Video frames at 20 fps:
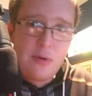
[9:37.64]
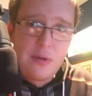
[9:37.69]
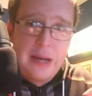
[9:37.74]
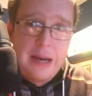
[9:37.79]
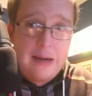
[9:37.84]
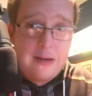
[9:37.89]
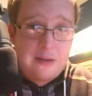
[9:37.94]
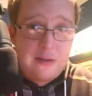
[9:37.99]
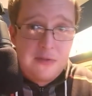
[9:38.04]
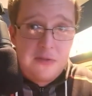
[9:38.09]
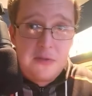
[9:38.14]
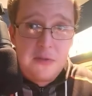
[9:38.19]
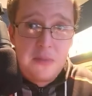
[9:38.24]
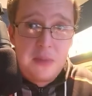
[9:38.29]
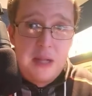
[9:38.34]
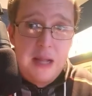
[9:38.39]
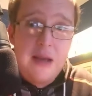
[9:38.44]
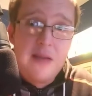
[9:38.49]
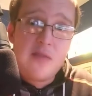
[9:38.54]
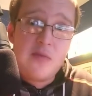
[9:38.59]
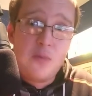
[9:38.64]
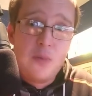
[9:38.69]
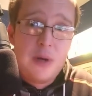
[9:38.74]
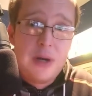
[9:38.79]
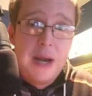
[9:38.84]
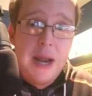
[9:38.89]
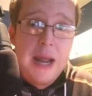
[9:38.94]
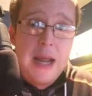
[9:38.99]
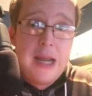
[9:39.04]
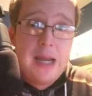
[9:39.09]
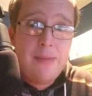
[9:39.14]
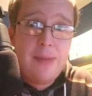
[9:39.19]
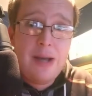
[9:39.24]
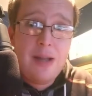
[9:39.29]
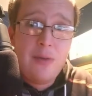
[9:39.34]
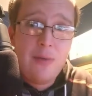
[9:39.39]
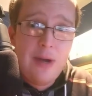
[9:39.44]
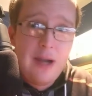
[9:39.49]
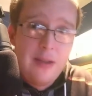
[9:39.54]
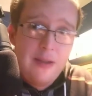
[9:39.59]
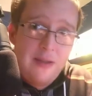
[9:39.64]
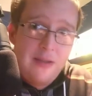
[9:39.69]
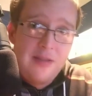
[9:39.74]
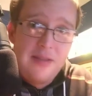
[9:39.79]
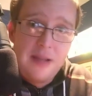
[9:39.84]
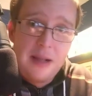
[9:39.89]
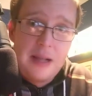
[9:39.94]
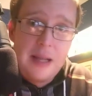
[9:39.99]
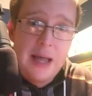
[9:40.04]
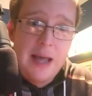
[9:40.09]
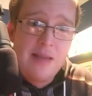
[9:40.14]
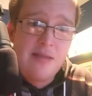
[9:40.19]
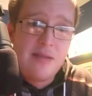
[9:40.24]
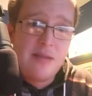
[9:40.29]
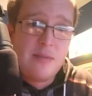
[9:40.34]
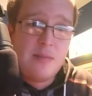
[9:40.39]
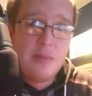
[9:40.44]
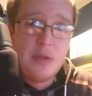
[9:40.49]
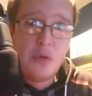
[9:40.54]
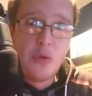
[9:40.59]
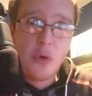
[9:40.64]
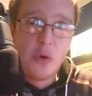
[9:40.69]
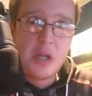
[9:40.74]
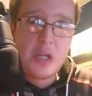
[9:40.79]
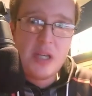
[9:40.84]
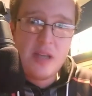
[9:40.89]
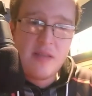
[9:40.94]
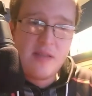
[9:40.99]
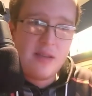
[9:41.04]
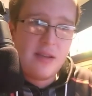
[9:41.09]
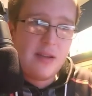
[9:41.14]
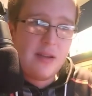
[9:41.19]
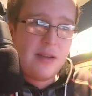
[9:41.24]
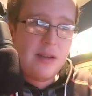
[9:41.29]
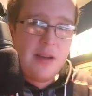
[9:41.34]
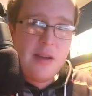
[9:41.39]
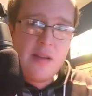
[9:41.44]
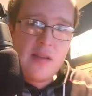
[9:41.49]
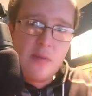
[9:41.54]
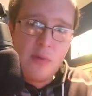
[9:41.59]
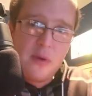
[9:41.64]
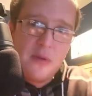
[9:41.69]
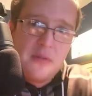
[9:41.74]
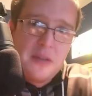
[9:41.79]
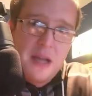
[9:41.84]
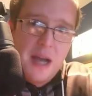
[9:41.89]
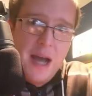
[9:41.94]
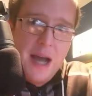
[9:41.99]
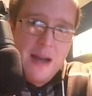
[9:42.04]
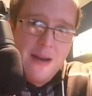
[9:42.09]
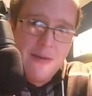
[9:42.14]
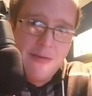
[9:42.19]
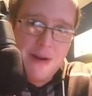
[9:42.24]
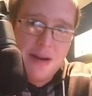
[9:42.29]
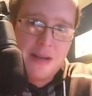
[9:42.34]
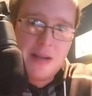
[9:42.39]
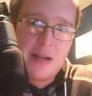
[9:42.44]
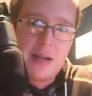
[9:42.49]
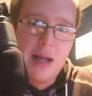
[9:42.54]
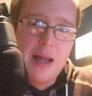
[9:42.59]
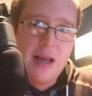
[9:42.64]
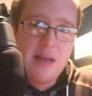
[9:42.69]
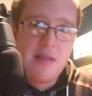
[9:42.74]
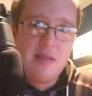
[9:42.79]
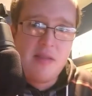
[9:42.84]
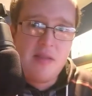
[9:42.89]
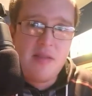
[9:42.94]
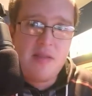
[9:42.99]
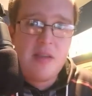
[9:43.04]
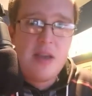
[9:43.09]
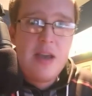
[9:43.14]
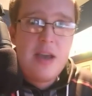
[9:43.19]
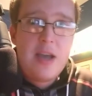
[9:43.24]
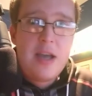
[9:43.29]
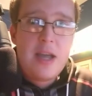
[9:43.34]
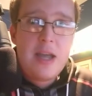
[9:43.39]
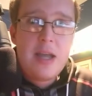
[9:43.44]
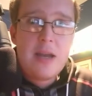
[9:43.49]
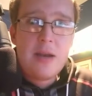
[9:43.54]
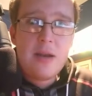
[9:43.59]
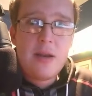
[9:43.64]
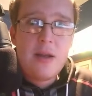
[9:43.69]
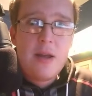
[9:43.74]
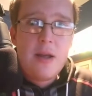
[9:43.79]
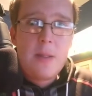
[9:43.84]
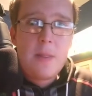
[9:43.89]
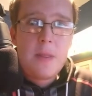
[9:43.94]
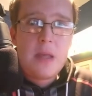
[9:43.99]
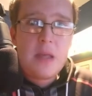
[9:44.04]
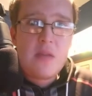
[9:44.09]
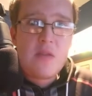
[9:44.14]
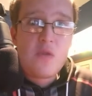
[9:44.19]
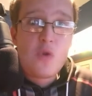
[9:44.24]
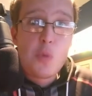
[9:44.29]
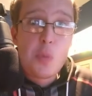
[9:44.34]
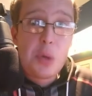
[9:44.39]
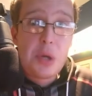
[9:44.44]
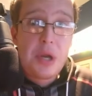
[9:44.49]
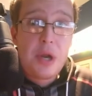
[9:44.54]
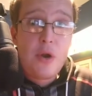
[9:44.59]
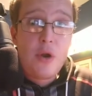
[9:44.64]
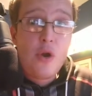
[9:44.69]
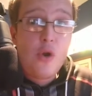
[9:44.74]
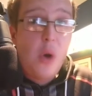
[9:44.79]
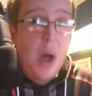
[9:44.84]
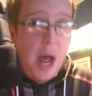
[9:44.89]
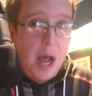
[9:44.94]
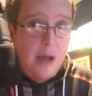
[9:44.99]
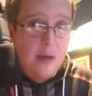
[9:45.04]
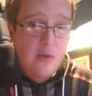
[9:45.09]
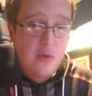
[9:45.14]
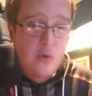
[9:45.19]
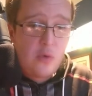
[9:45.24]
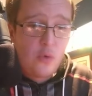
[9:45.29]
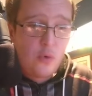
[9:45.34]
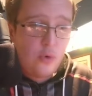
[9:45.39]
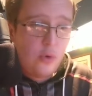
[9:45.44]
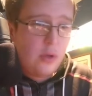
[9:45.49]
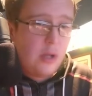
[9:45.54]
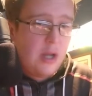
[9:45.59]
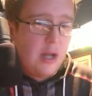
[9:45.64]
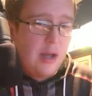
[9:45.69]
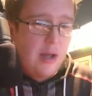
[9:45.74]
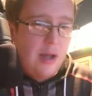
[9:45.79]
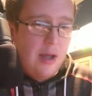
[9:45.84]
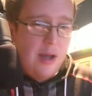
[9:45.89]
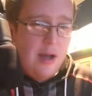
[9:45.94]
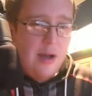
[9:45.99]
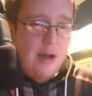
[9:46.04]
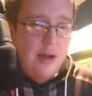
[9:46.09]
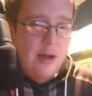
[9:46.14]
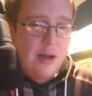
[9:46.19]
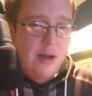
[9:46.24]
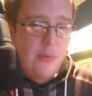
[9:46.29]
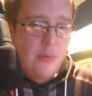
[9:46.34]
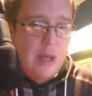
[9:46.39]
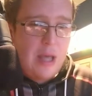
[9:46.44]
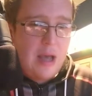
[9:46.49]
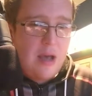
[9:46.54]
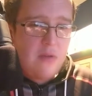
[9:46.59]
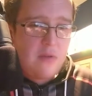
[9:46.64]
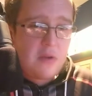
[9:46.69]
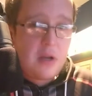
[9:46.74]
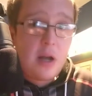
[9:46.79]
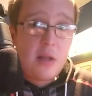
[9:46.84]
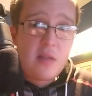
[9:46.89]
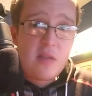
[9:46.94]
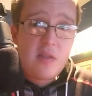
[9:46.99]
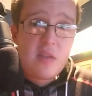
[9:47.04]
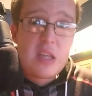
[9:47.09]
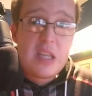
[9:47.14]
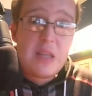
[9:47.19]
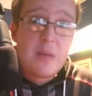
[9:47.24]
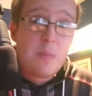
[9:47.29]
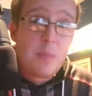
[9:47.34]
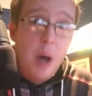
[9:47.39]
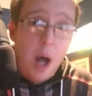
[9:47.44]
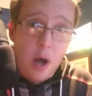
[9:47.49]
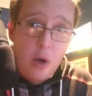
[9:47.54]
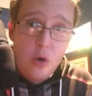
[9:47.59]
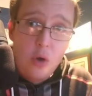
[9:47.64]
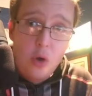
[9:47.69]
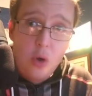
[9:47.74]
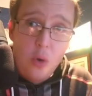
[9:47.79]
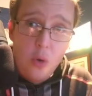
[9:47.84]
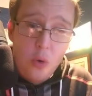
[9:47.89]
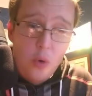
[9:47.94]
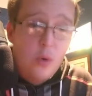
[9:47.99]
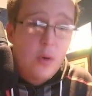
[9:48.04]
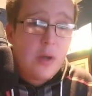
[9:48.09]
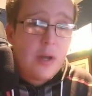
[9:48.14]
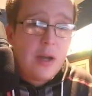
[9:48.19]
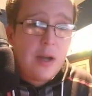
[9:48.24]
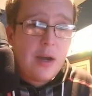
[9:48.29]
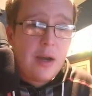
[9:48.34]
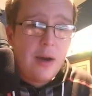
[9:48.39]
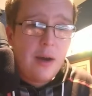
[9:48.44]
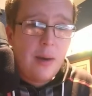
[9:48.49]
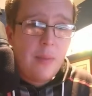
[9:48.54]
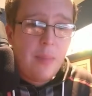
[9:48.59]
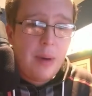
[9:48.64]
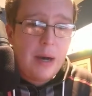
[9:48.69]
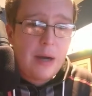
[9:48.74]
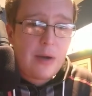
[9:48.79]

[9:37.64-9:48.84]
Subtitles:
These are all characters from Class 1A, by the way. That's the class that Midoriya is in. It's one of the higher ranked classes in the superhero high school. We have Katsuki Bakugo.